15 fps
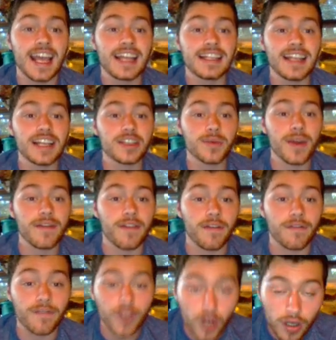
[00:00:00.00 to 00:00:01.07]
Next, we have a
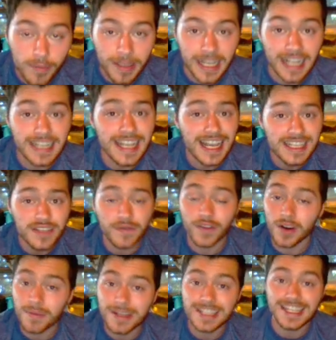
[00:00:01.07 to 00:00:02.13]
Furby, and yes,
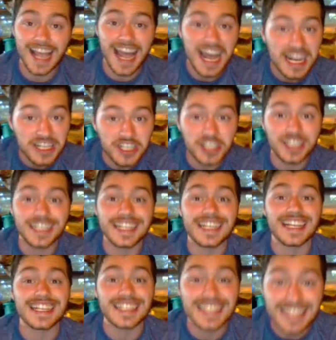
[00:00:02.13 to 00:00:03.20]
Furbies actually
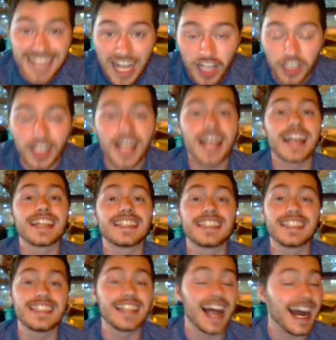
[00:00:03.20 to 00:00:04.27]
sell.
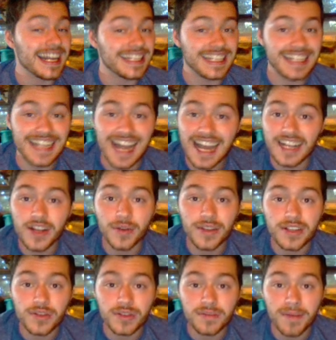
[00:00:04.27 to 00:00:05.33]
I did not know
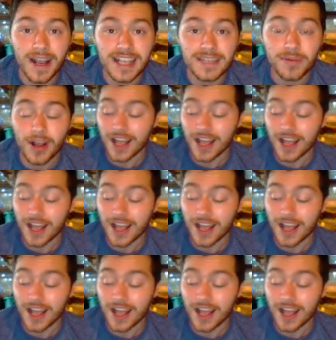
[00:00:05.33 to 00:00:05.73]
this was possible.